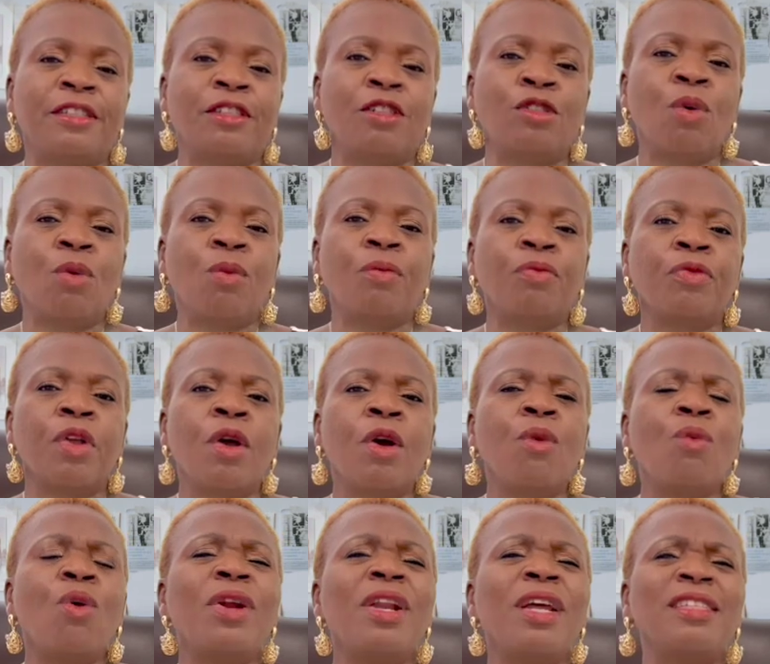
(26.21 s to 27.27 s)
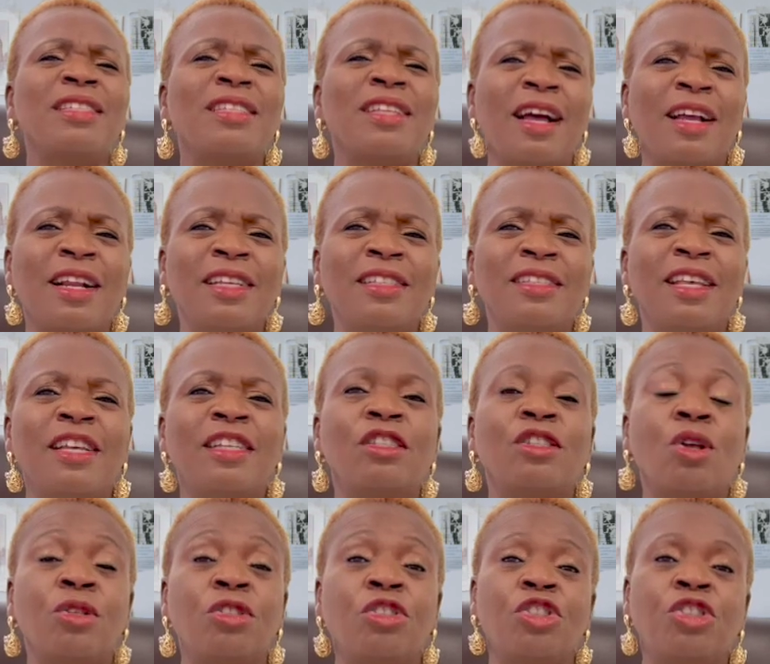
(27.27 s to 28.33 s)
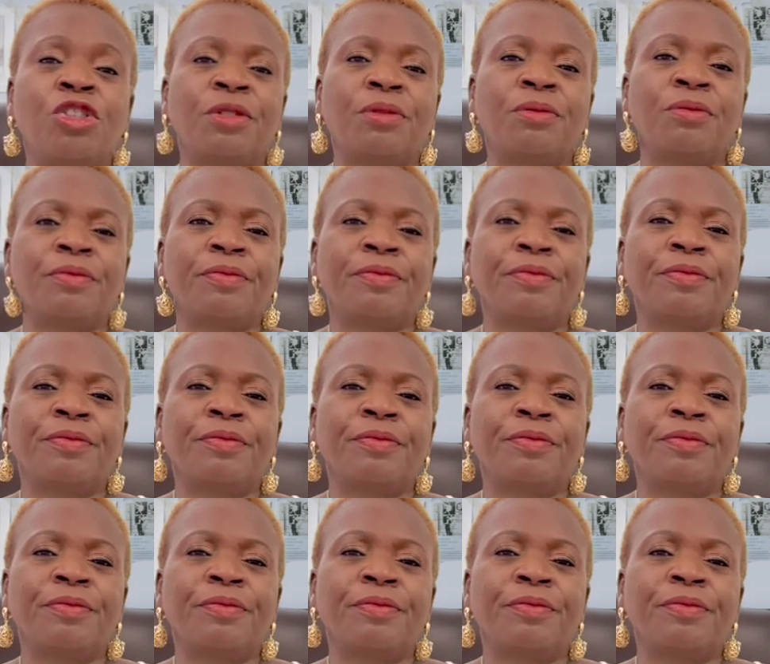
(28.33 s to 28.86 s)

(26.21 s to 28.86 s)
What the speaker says: So what exactly is exhaustion?